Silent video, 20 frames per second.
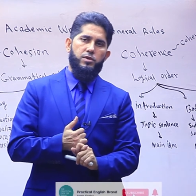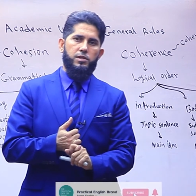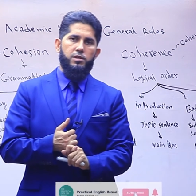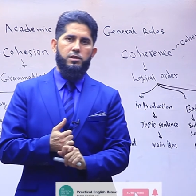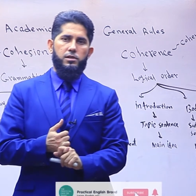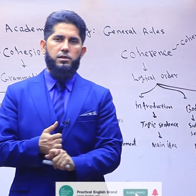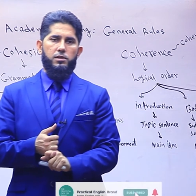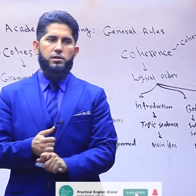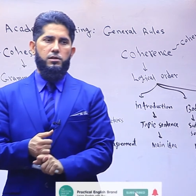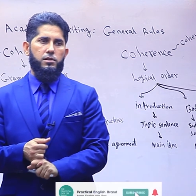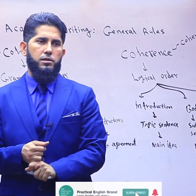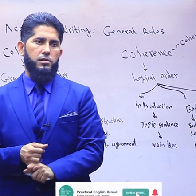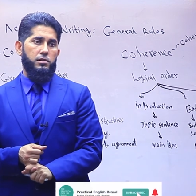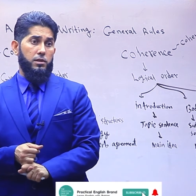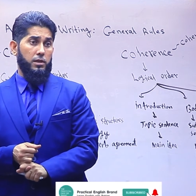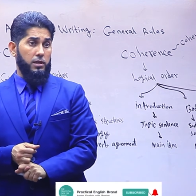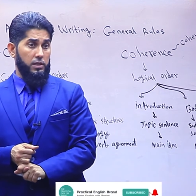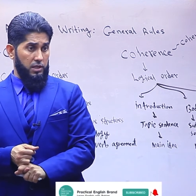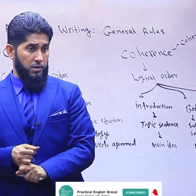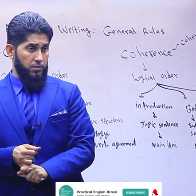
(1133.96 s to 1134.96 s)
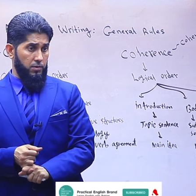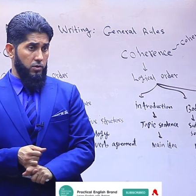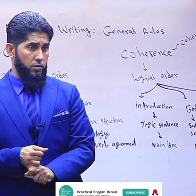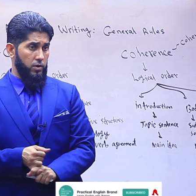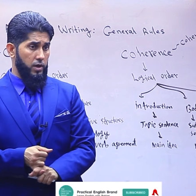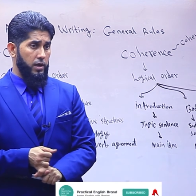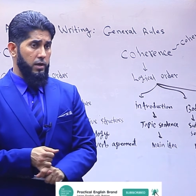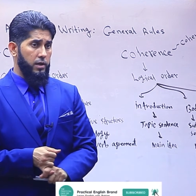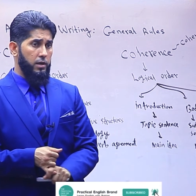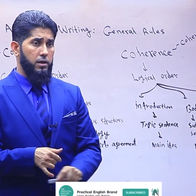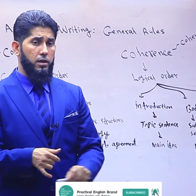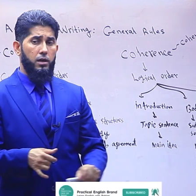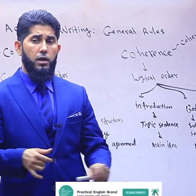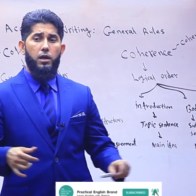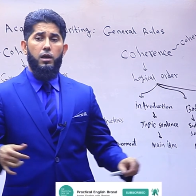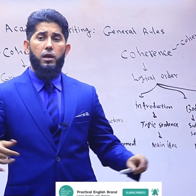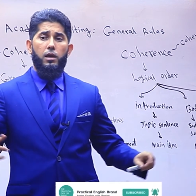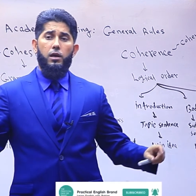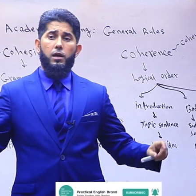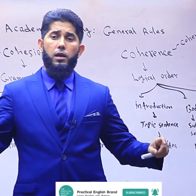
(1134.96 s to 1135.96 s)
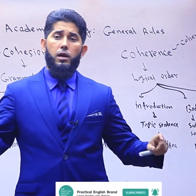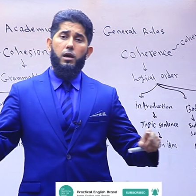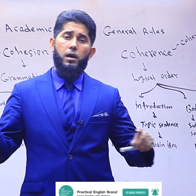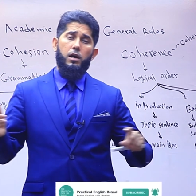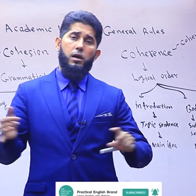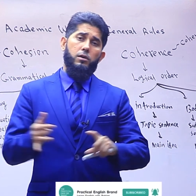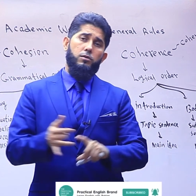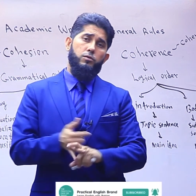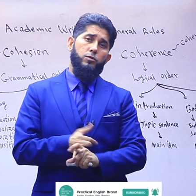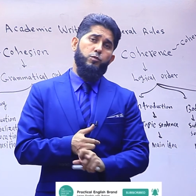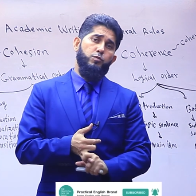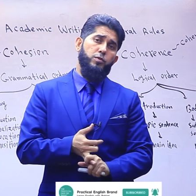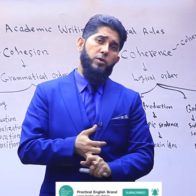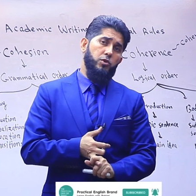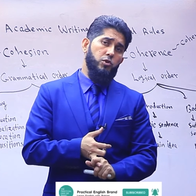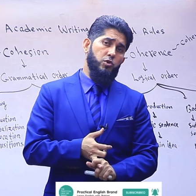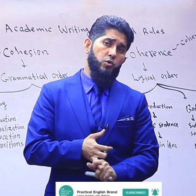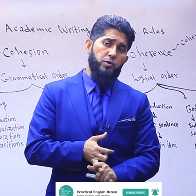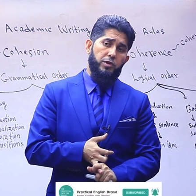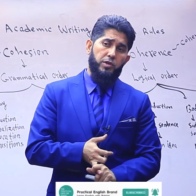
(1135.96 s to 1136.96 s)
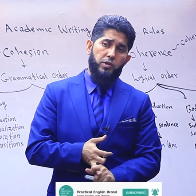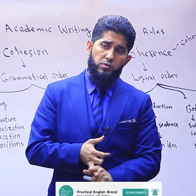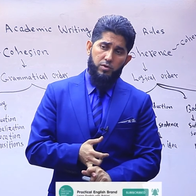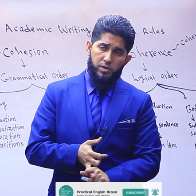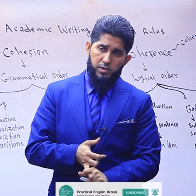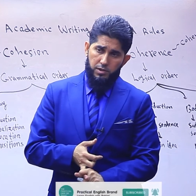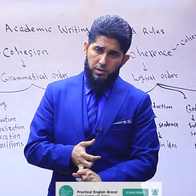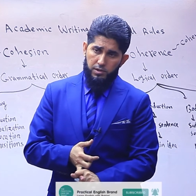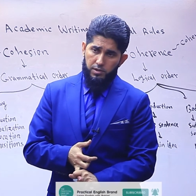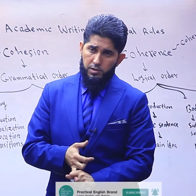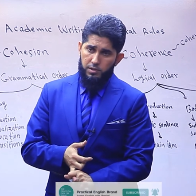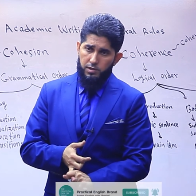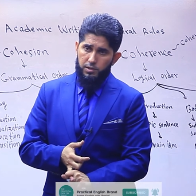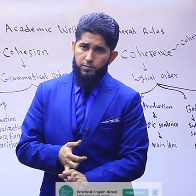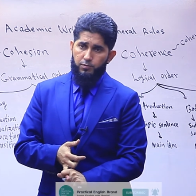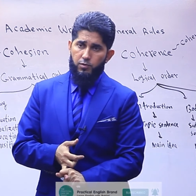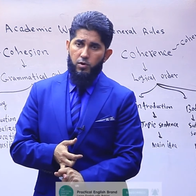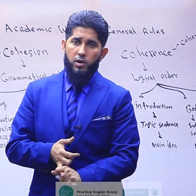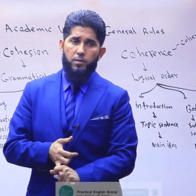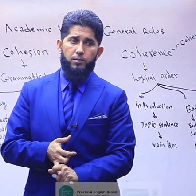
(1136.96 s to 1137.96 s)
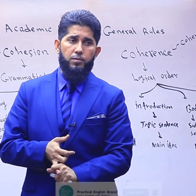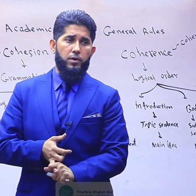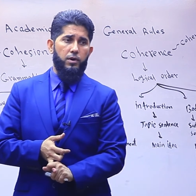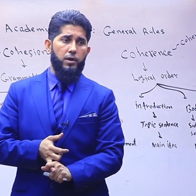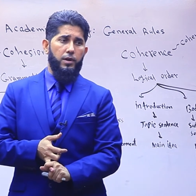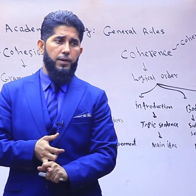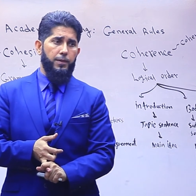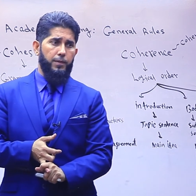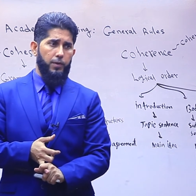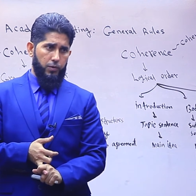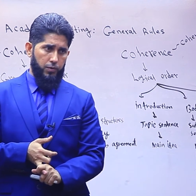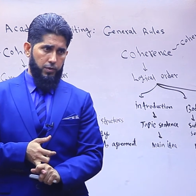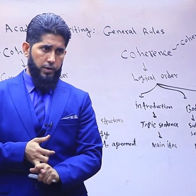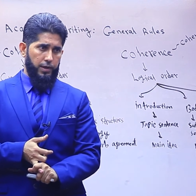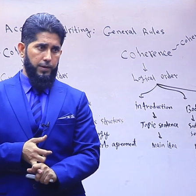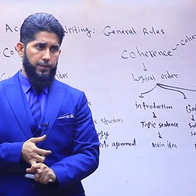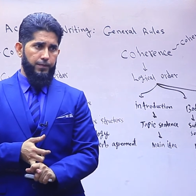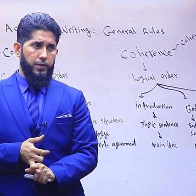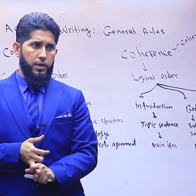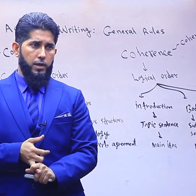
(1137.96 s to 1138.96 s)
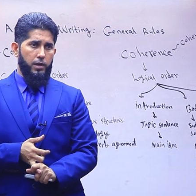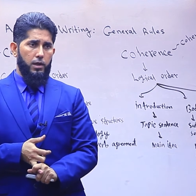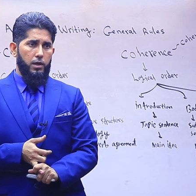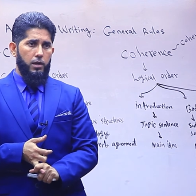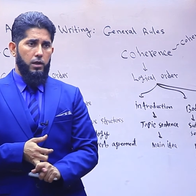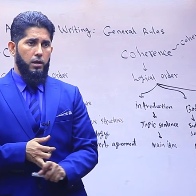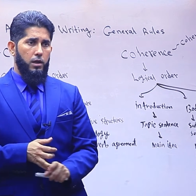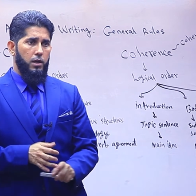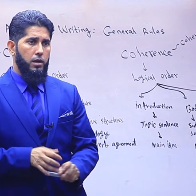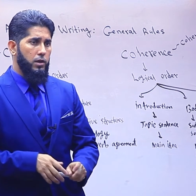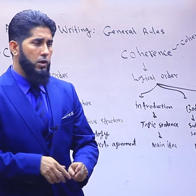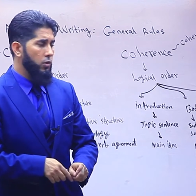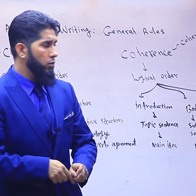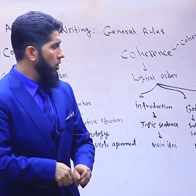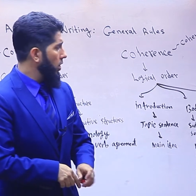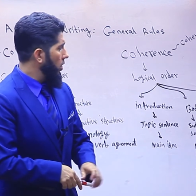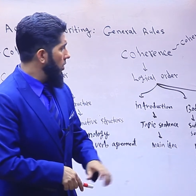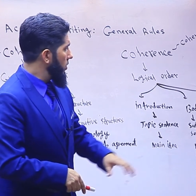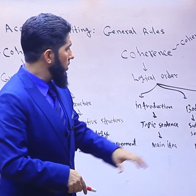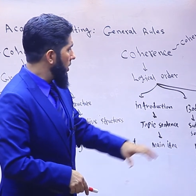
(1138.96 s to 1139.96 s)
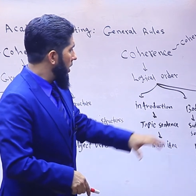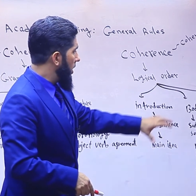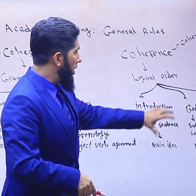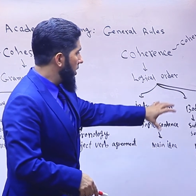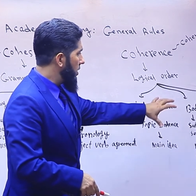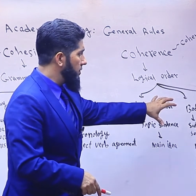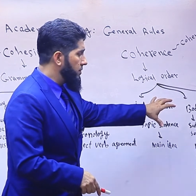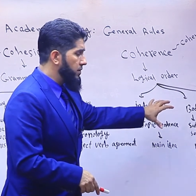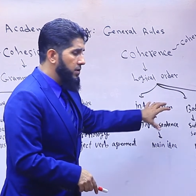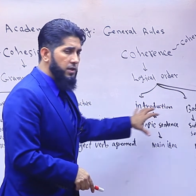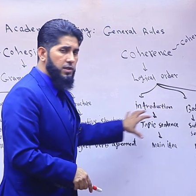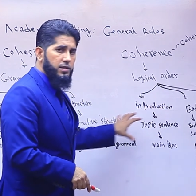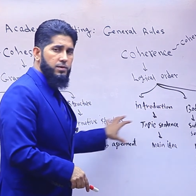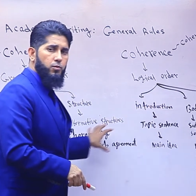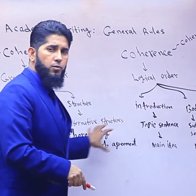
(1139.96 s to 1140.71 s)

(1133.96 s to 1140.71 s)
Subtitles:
sentences in academic writing, how to punctuate your sentences properly, okay? And you will learn all of these